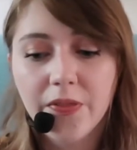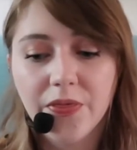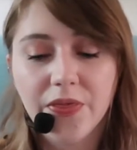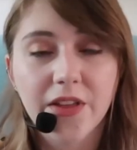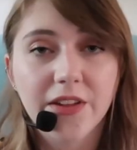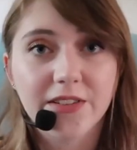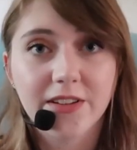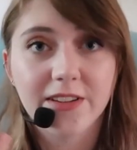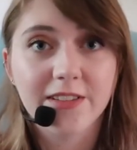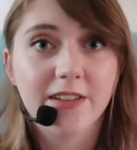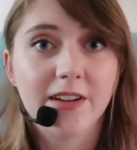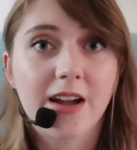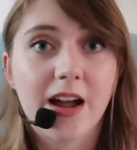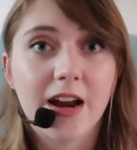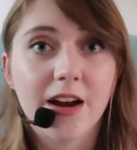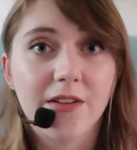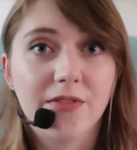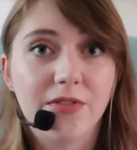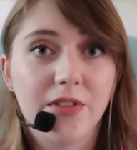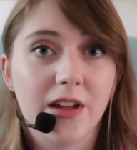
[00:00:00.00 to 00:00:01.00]
This is the
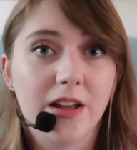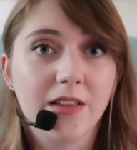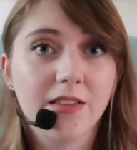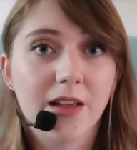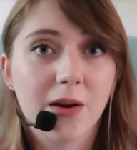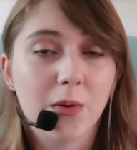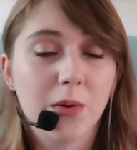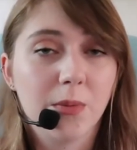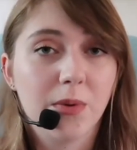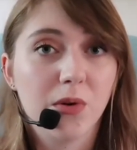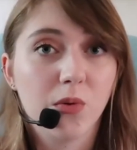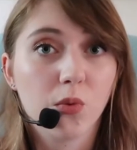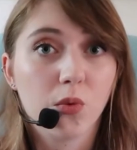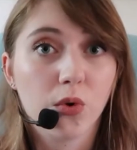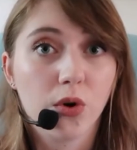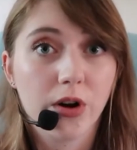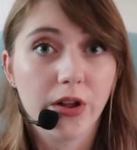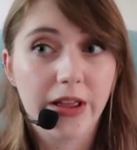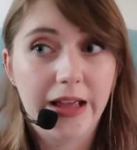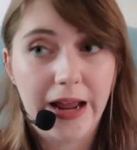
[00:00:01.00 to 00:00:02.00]
kind of thing that would be
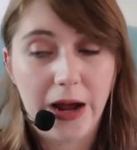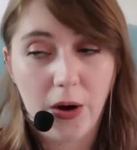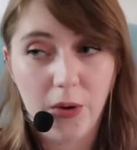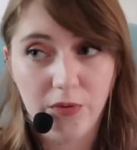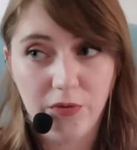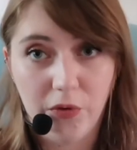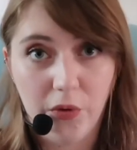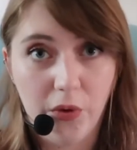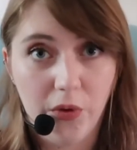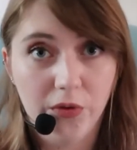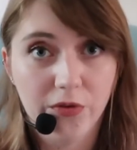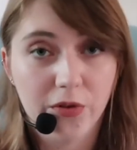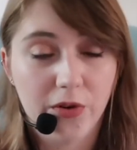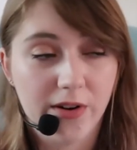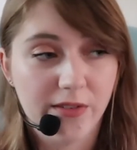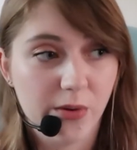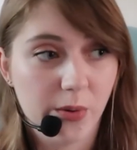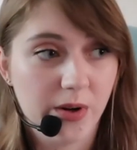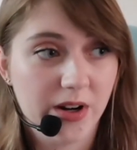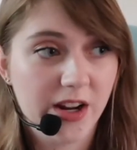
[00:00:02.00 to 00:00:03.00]
really helpful for
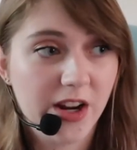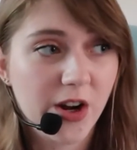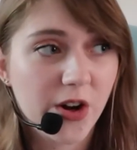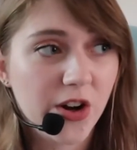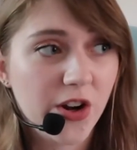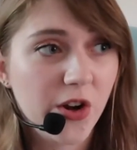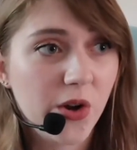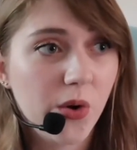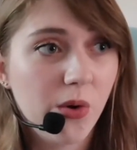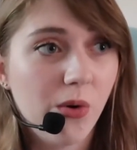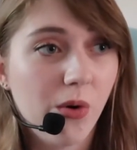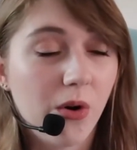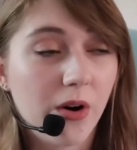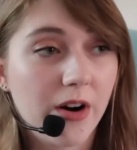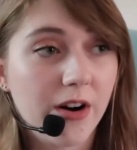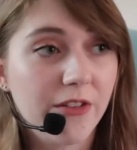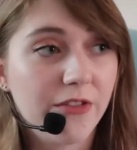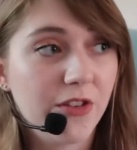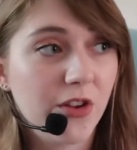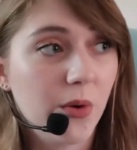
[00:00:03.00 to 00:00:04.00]
everyone to hear you, or
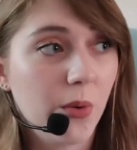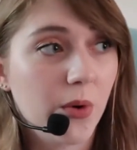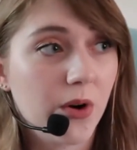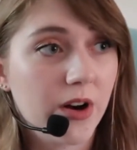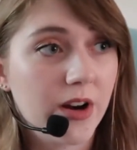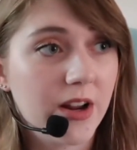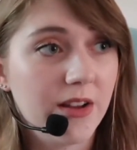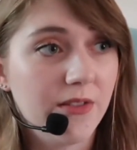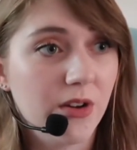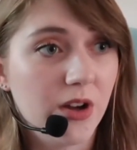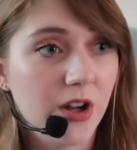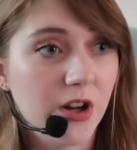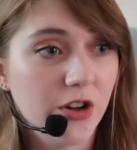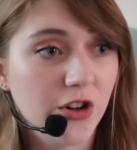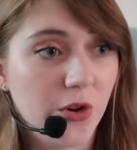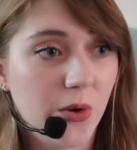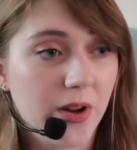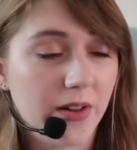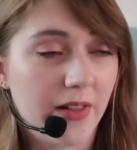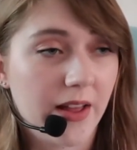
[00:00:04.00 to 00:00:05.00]
if you were even
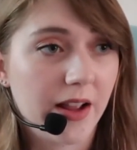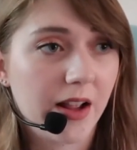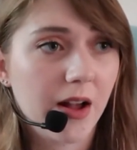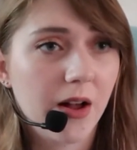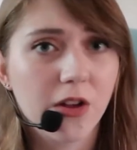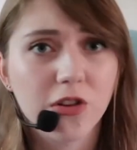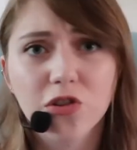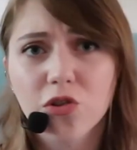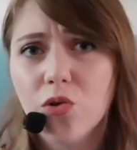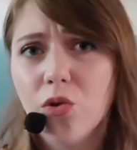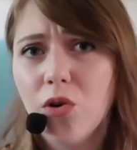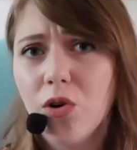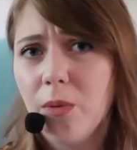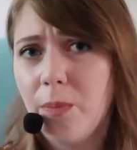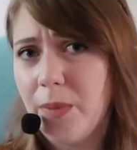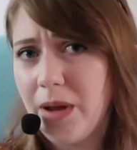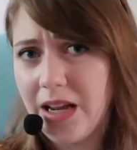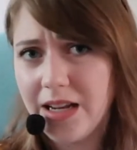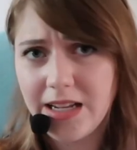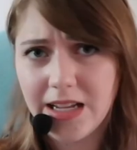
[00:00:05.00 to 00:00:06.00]
doing like a school
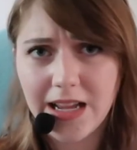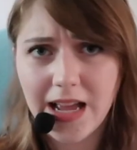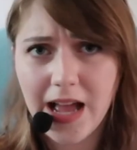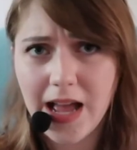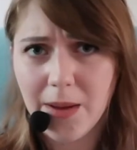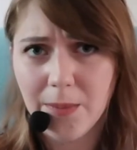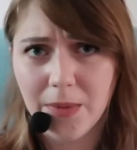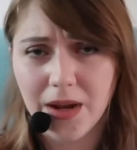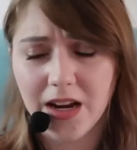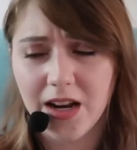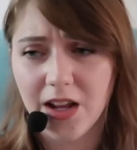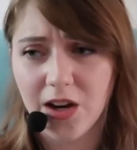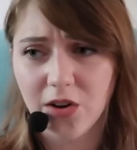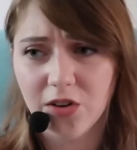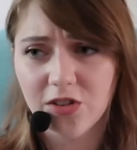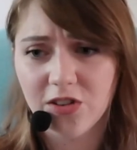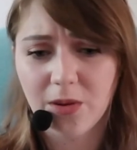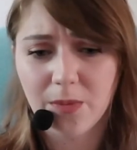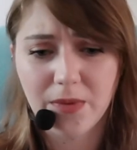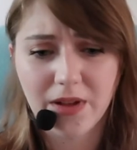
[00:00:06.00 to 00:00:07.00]
PTA meeting or
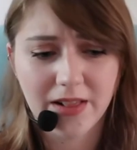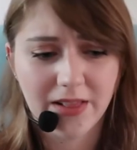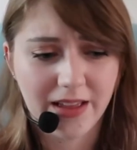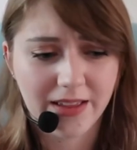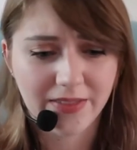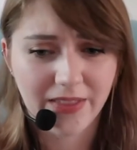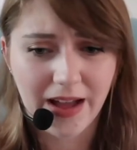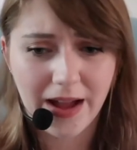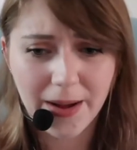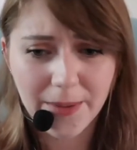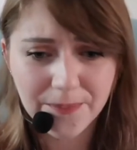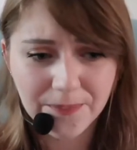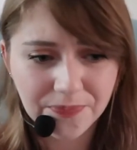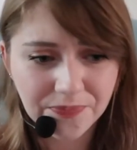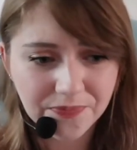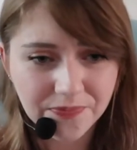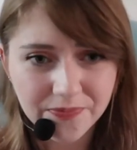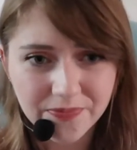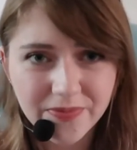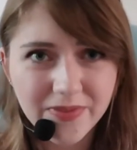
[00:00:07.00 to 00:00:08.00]
something like that.
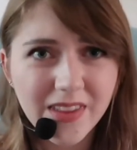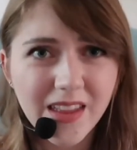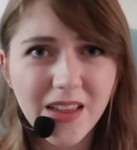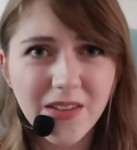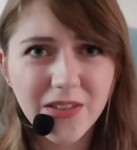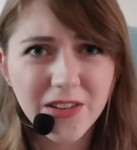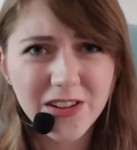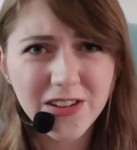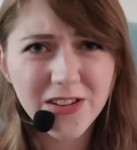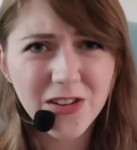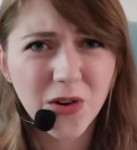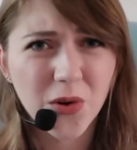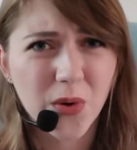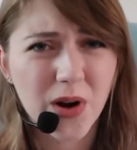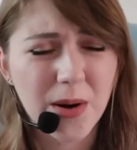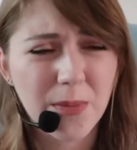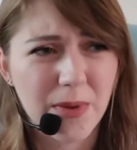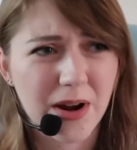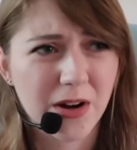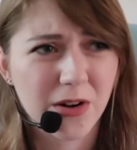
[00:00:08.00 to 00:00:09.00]
This is a
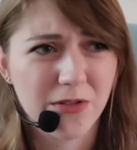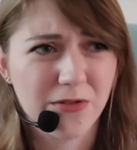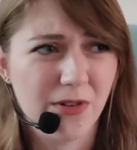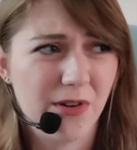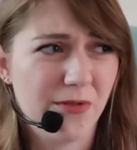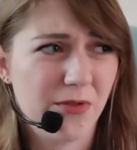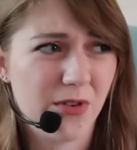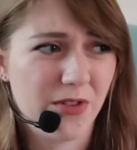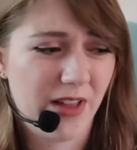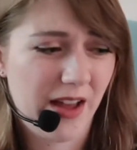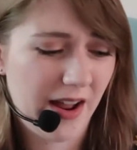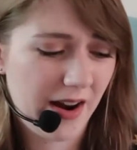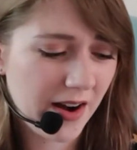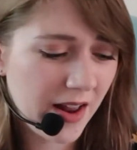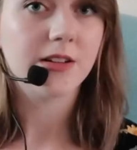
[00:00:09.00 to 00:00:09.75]
great microphone for that.